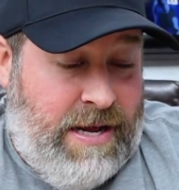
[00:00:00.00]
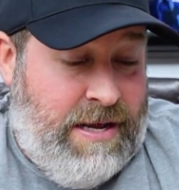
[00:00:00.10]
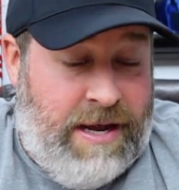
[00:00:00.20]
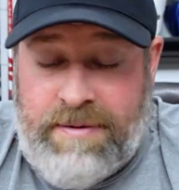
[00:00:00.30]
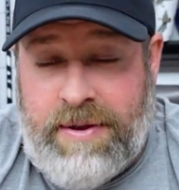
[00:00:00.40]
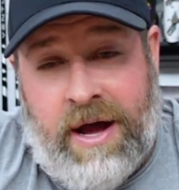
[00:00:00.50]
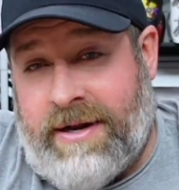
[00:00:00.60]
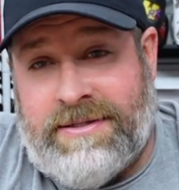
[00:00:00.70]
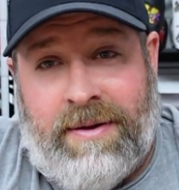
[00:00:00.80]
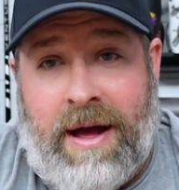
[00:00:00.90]
And to be
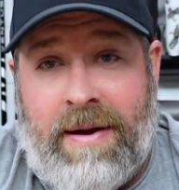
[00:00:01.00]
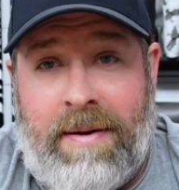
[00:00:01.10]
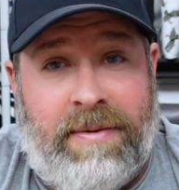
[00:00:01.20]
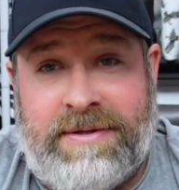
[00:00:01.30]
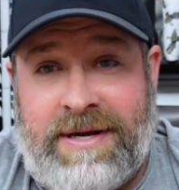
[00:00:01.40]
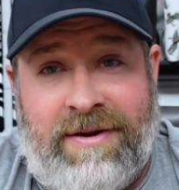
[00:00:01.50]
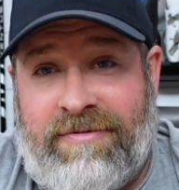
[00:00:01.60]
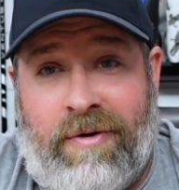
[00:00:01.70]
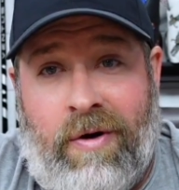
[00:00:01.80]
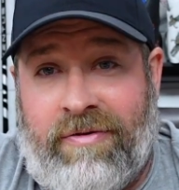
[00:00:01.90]
honest, I'm excited
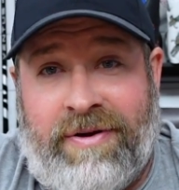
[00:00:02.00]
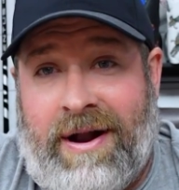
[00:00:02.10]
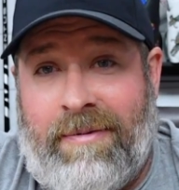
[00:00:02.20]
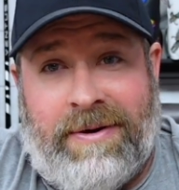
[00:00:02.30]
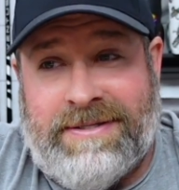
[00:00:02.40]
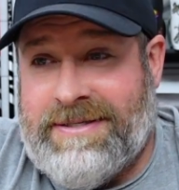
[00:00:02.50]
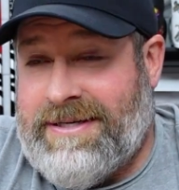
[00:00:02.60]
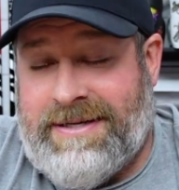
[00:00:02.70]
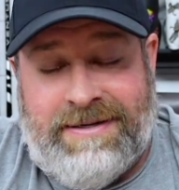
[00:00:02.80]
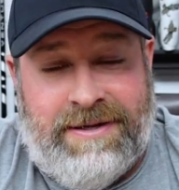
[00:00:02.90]
for all of it. I want to
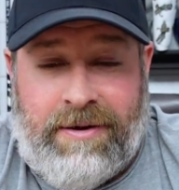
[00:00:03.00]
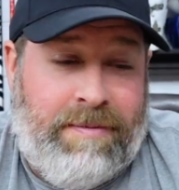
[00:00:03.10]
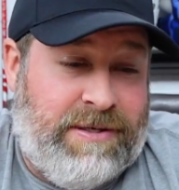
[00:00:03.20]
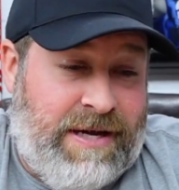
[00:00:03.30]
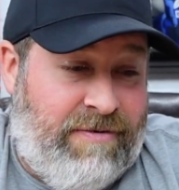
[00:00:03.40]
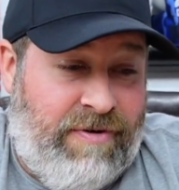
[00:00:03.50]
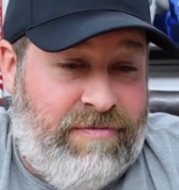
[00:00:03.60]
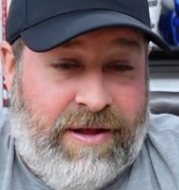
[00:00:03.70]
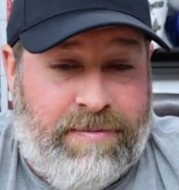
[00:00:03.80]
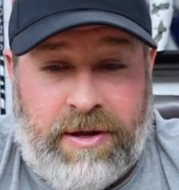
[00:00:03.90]
see, I'm excited for
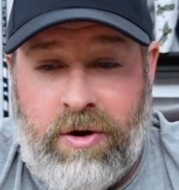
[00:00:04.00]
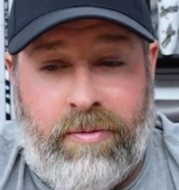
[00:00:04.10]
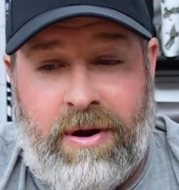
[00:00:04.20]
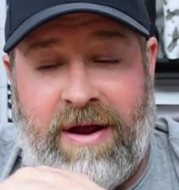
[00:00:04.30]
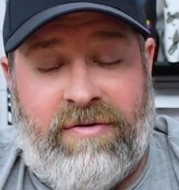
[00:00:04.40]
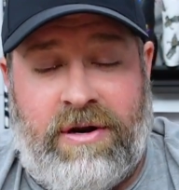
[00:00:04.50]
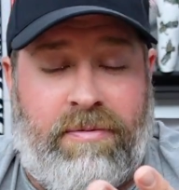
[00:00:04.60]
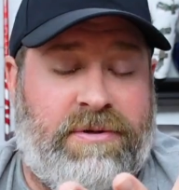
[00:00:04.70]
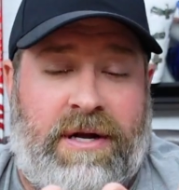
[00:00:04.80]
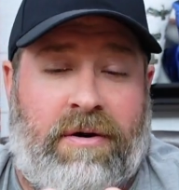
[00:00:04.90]
everything. I mean, Cobra every
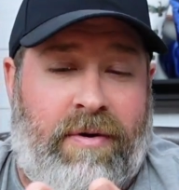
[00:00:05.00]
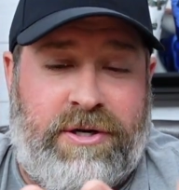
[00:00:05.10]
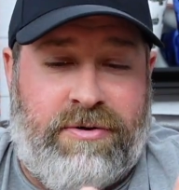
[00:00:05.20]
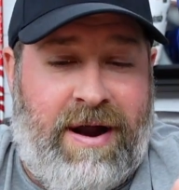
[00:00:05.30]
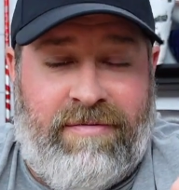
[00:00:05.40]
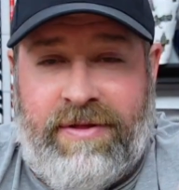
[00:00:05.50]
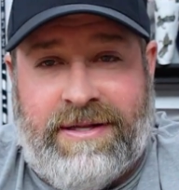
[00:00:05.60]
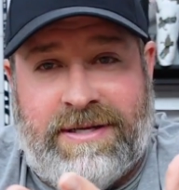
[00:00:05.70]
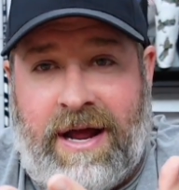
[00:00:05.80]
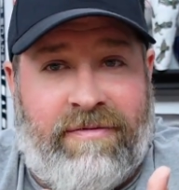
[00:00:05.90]
year puts out a great driver
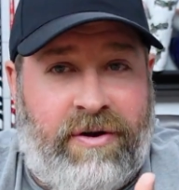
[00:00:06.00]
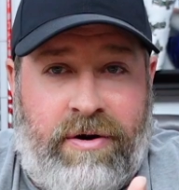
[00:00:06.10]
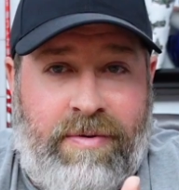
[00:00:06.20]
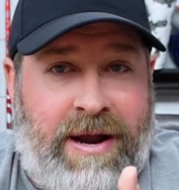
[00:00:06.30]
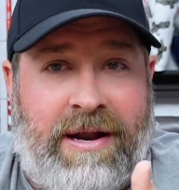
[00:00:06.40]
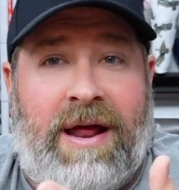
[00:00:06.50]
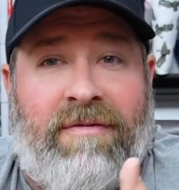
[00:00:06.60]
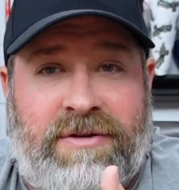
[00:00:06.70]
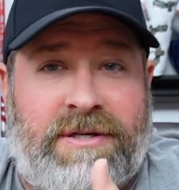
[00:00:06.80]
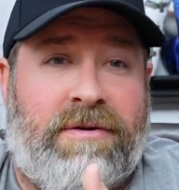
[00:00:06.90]
that's kind of underrated
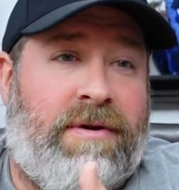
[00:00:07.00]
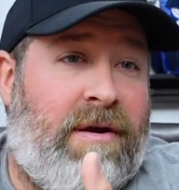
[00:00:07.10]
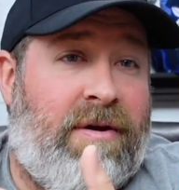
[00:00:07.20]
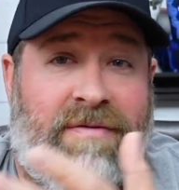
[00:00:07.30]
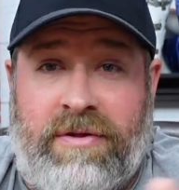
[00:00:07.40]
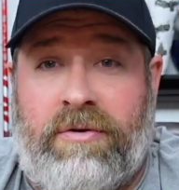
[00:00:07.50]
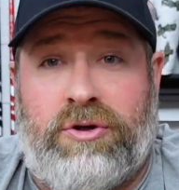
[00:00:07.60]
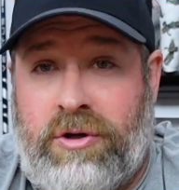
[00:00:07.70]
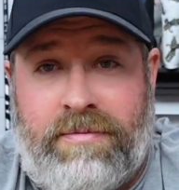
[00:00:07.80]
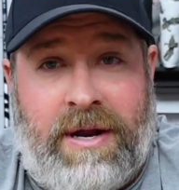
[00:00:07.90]
every single year, even though it
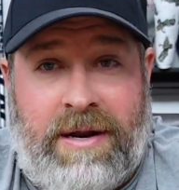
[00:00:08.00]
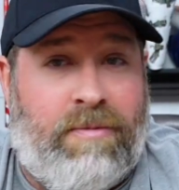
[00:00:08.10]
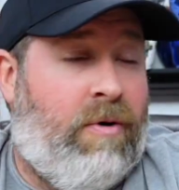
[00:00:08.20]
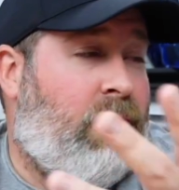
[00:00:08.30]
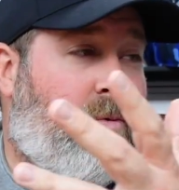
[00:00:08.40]
shouldn't be anymore.